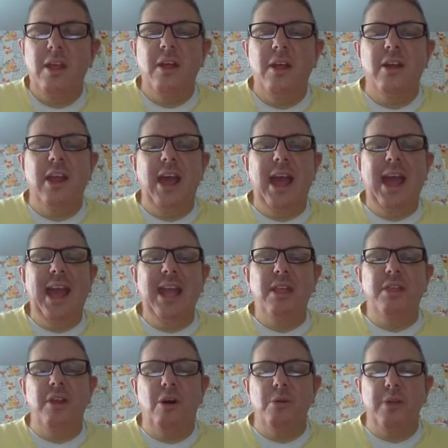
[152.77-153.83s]
Okay,
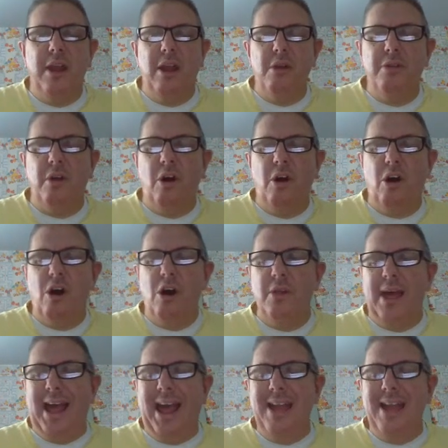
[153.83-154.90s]
so there's all
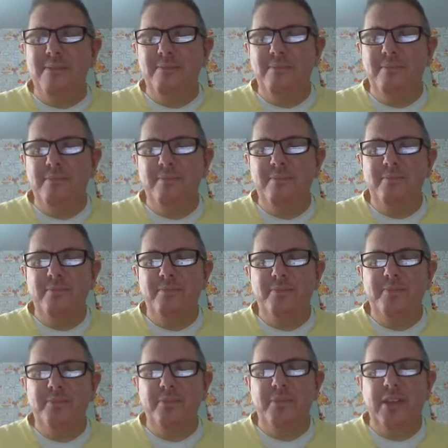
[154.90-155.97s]
that.
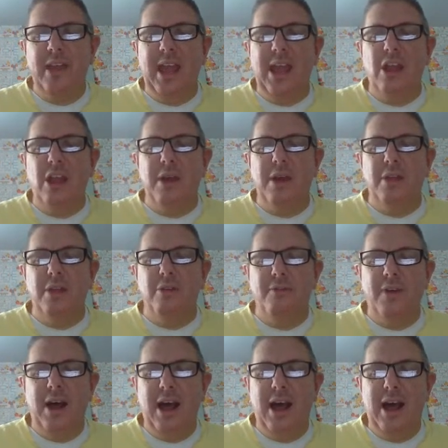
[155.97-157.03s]
there's Pixel
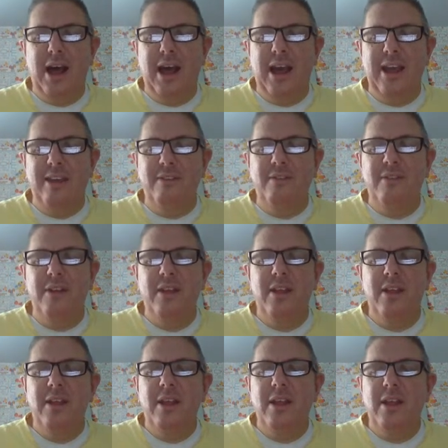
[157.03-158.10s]
5.
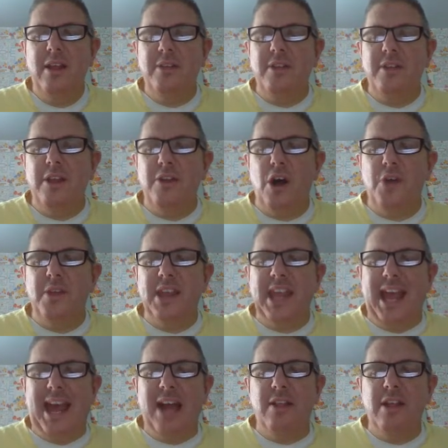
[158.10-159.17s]
There's all the
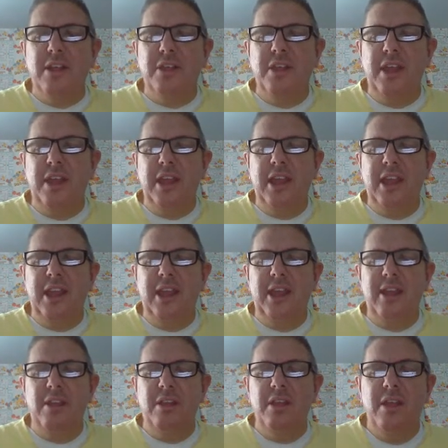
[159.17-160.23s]

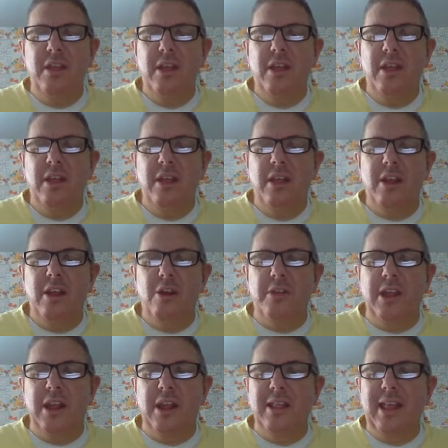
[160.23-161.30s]
galaxies. Here's the
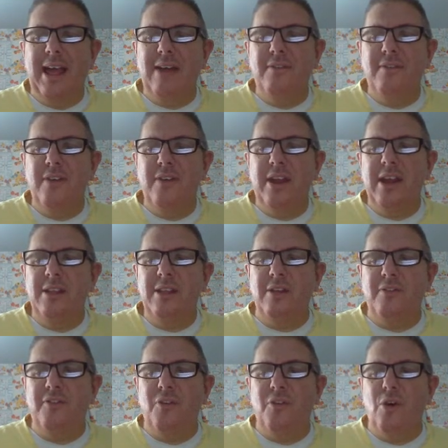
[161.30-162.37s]
11, the
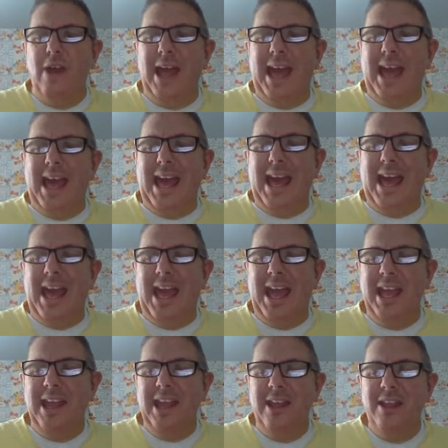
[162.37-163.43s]

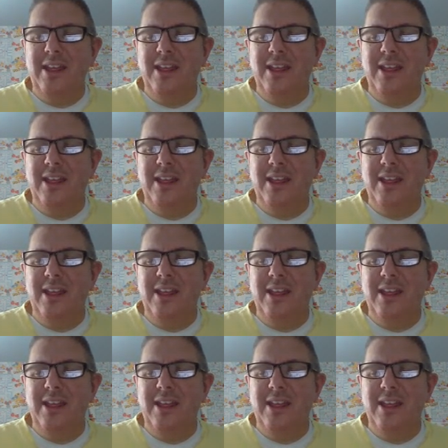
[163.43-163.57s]
4A,